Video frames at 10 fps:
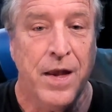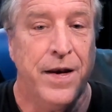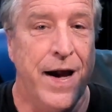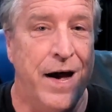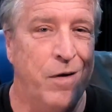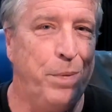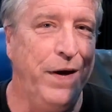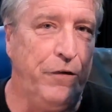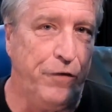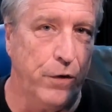Now,
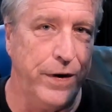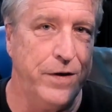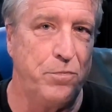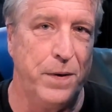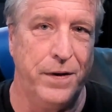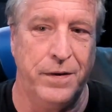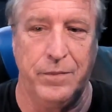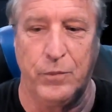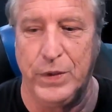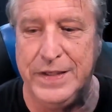Pink Floyd has
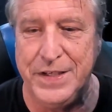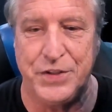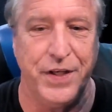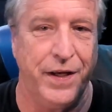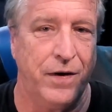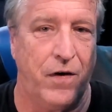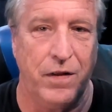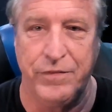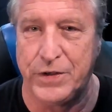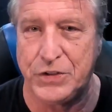been releasing
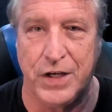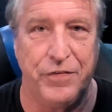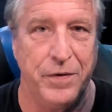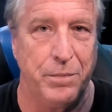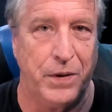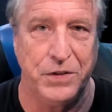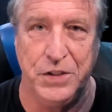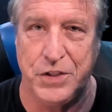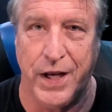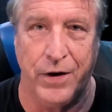all of their stuff in
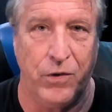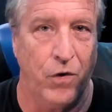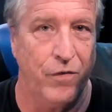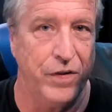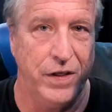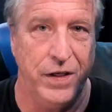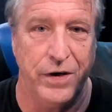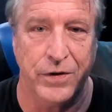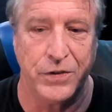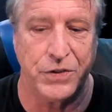multi-channel over the
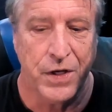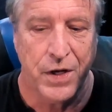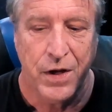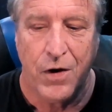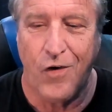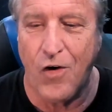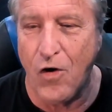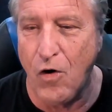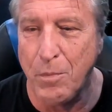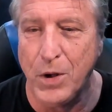years,
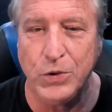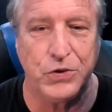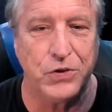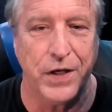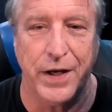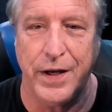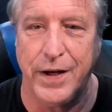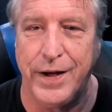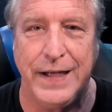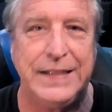almost
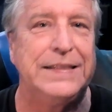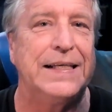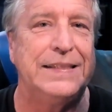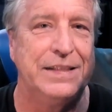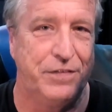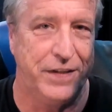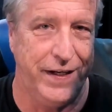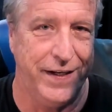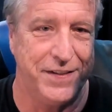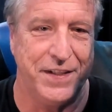
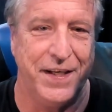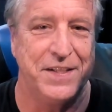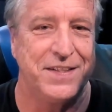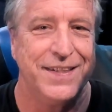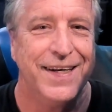excessively. It's